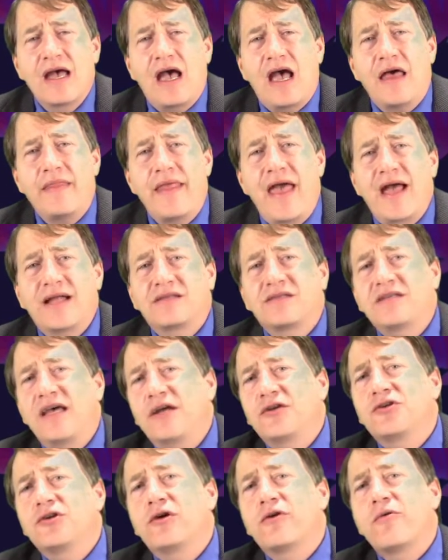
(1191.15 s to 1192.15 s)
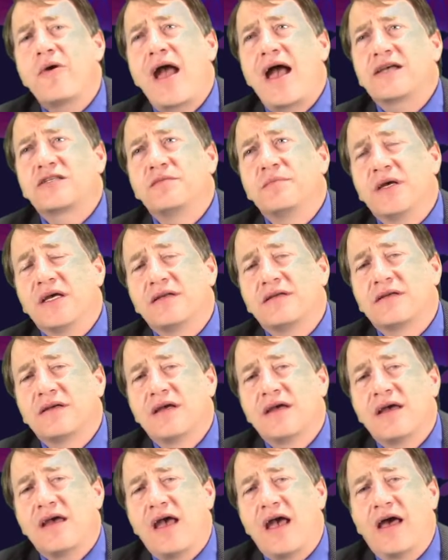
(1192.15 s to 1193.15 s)
and that's sexual harassment
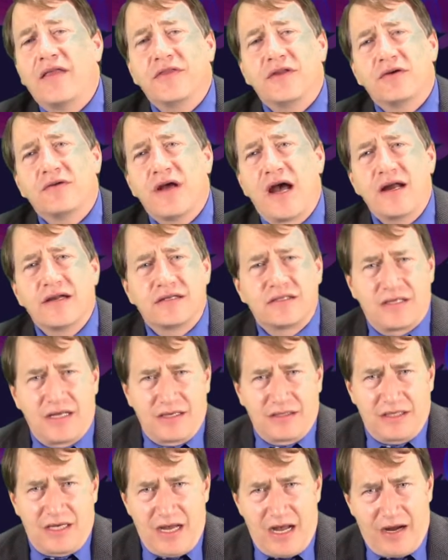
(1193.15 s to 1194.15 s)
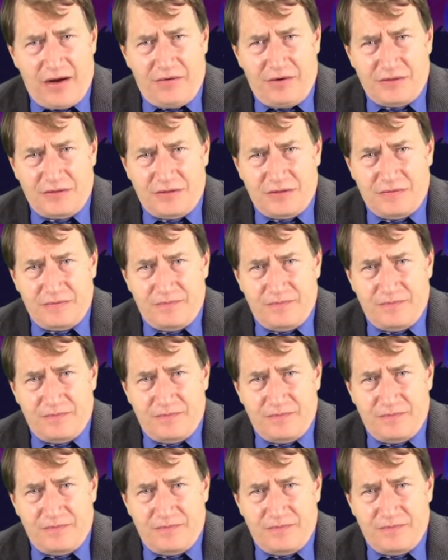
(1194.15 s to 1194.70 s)
and the United States Congress.